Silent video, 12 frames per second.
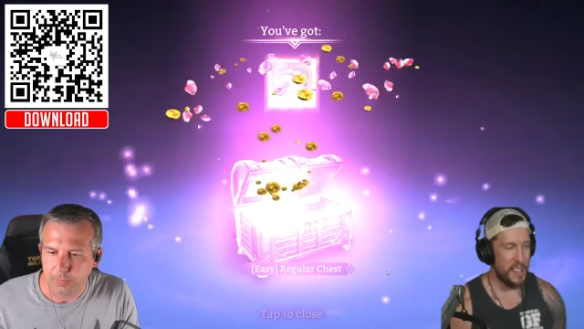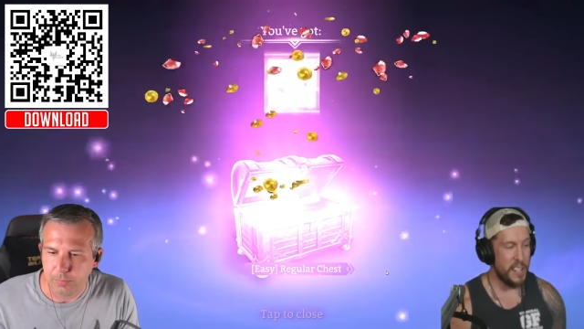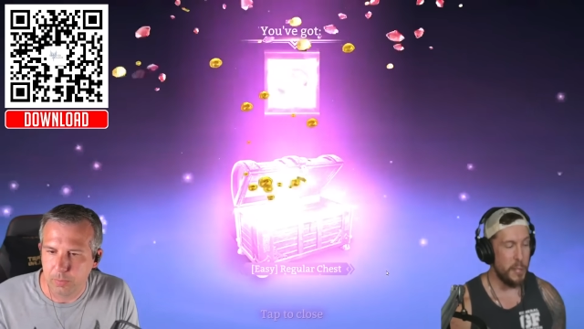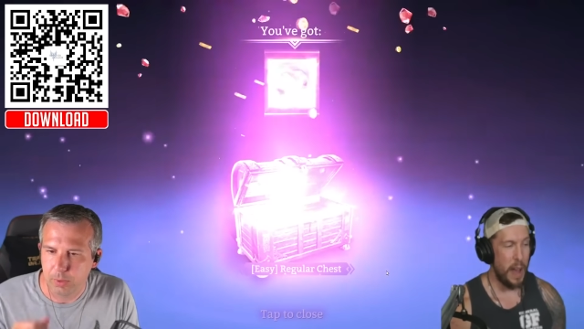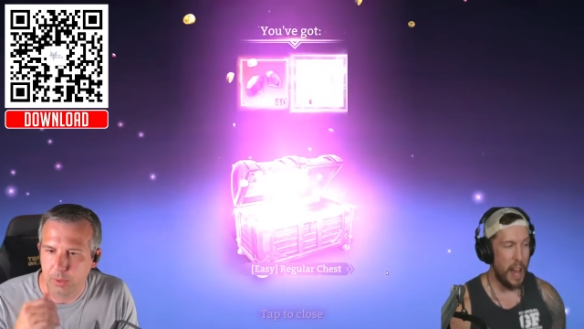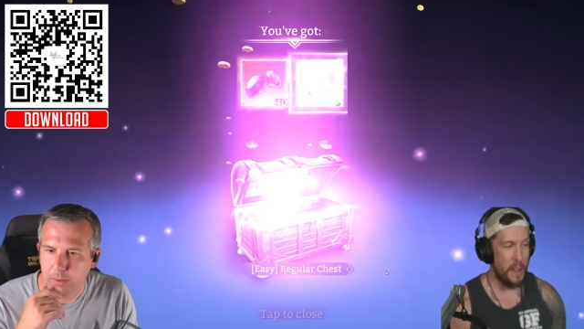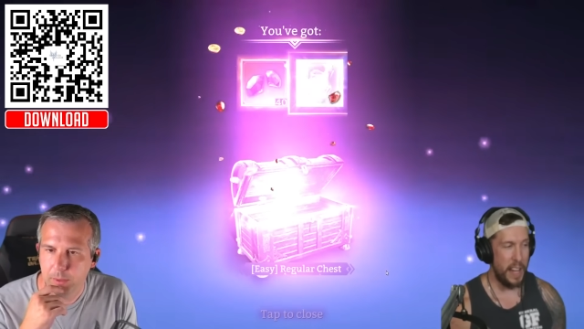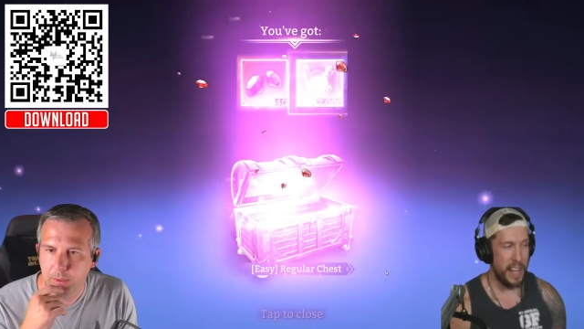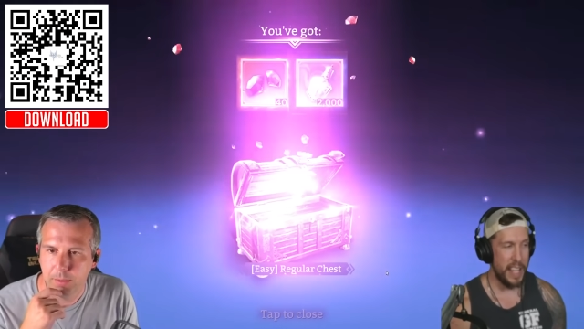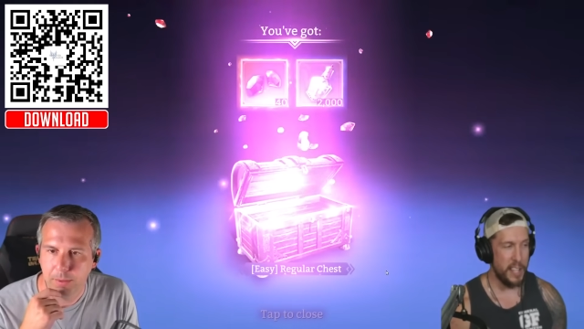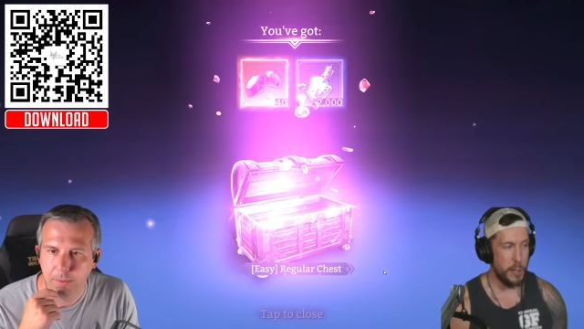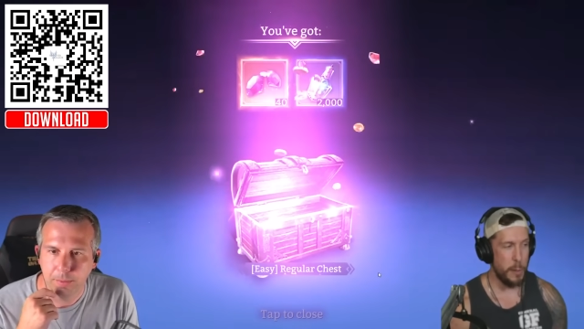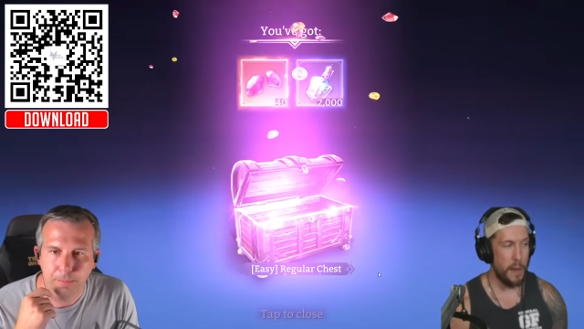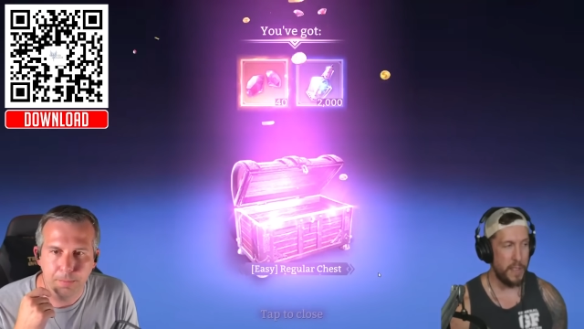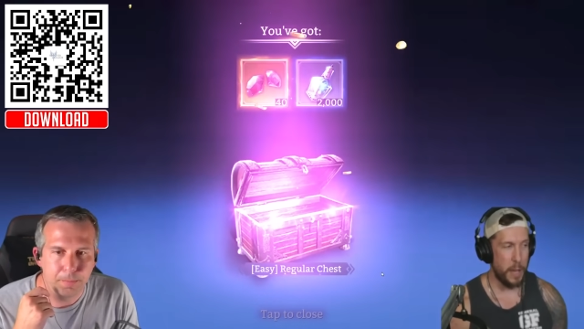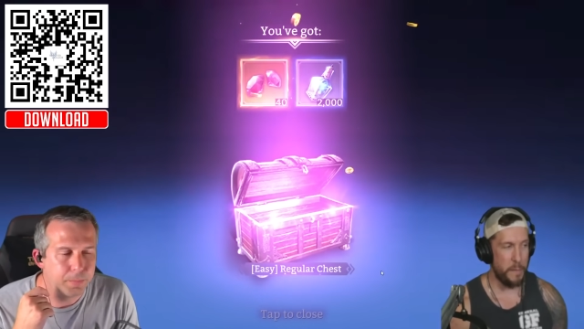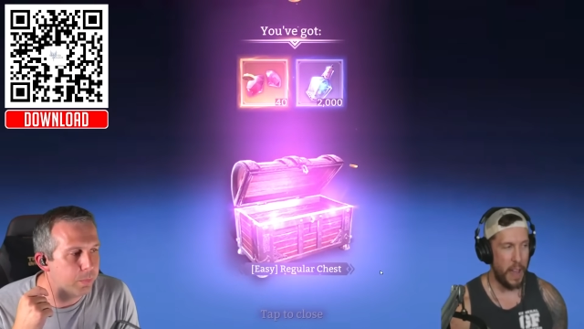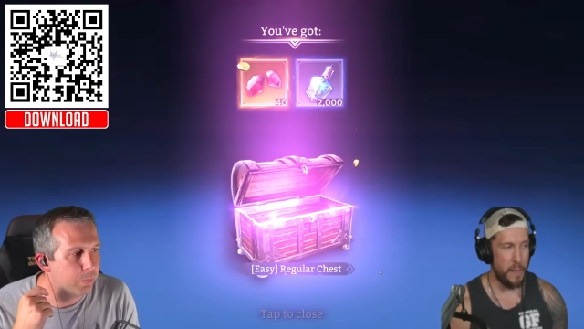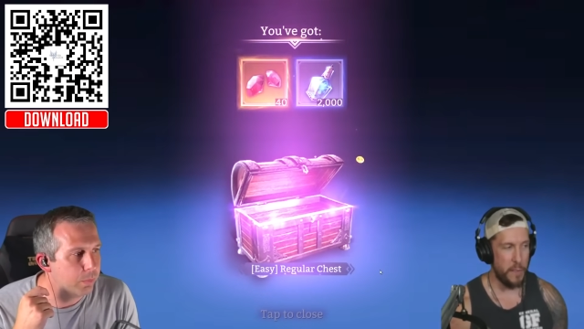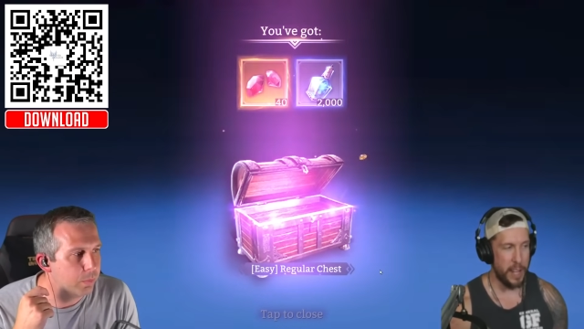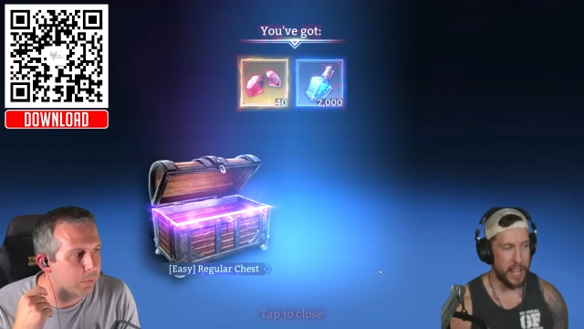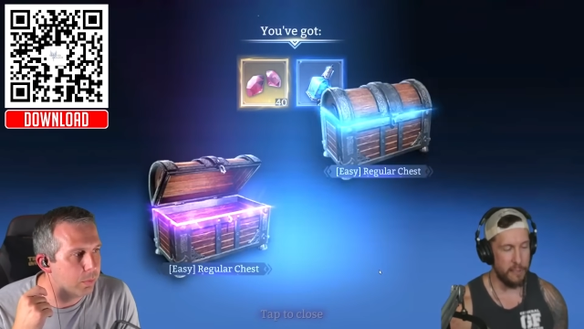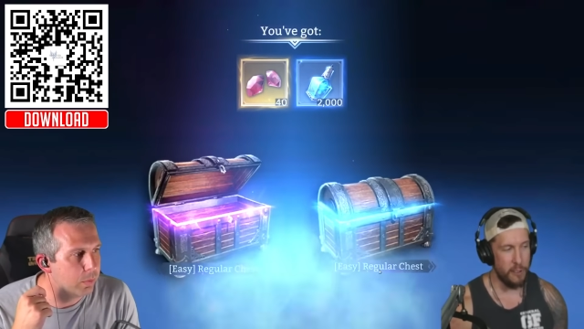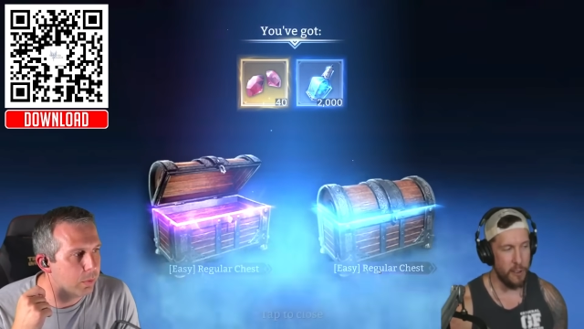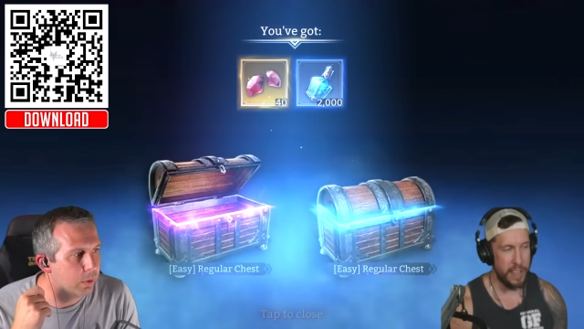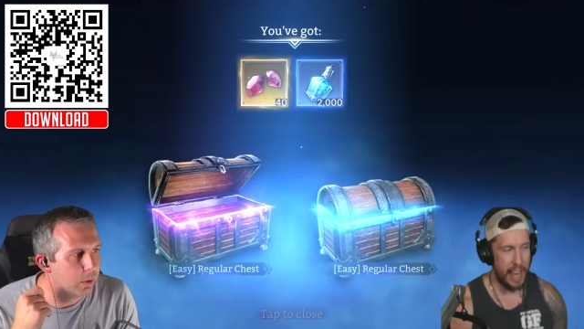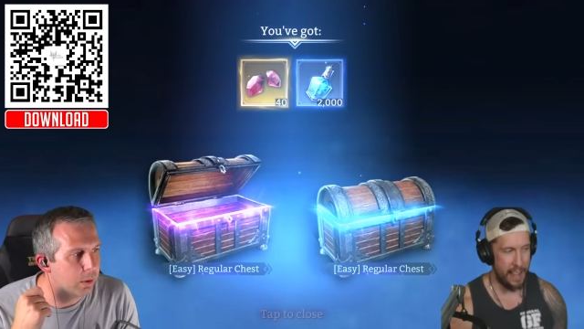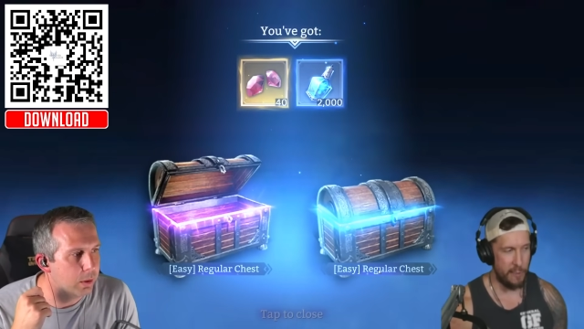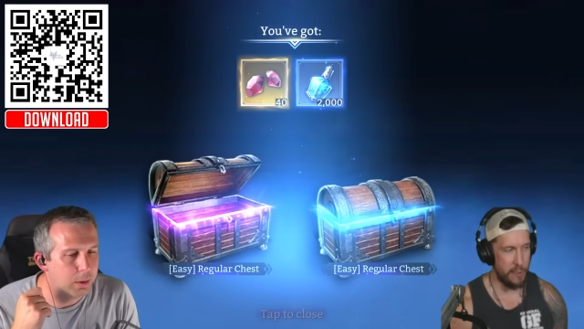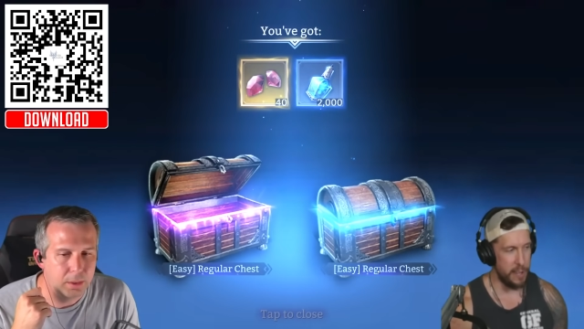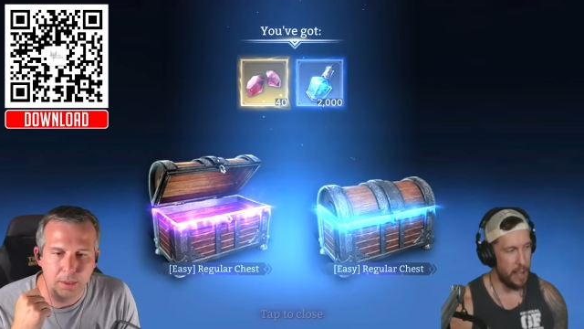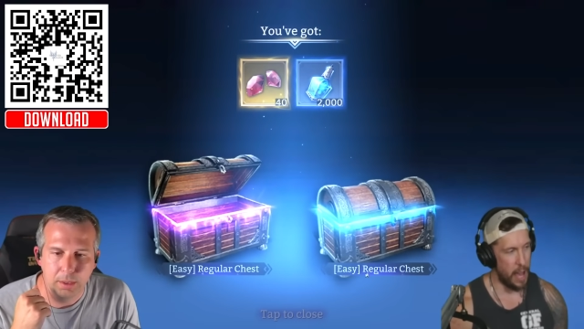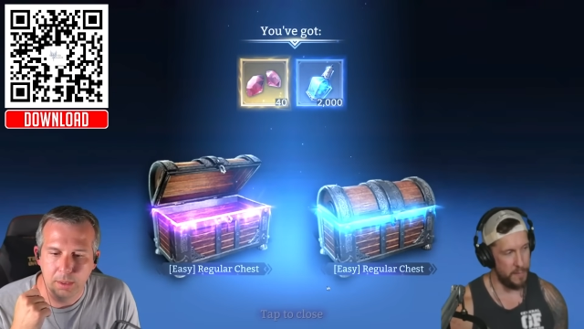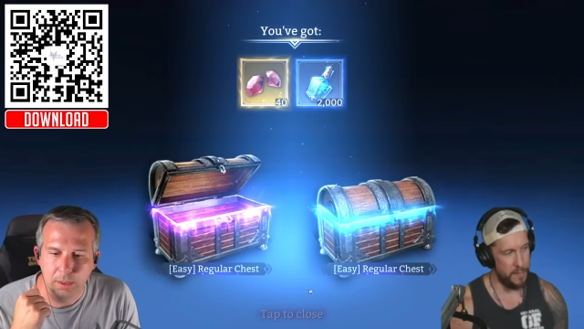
Speaker 1: Do you have like a favorite hero yet, or you have